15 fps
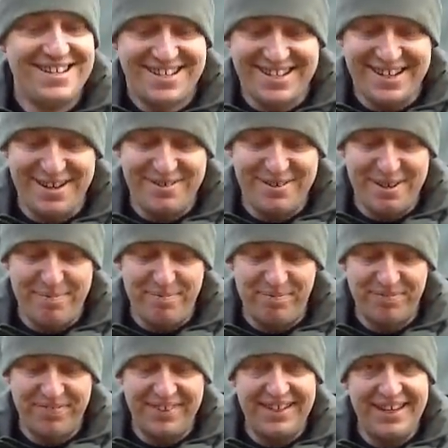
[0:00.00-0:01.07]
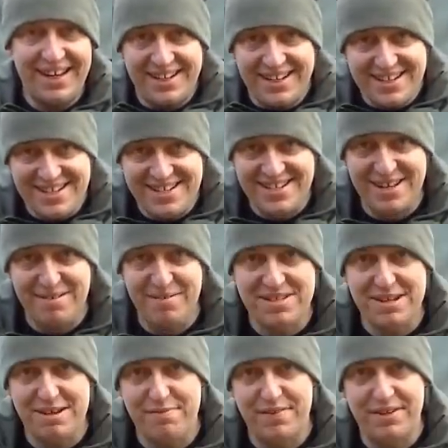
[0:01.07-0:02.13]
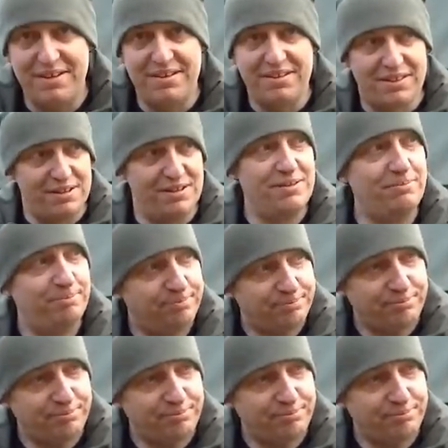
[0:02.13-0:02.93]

So yeah, this is a tough video to do.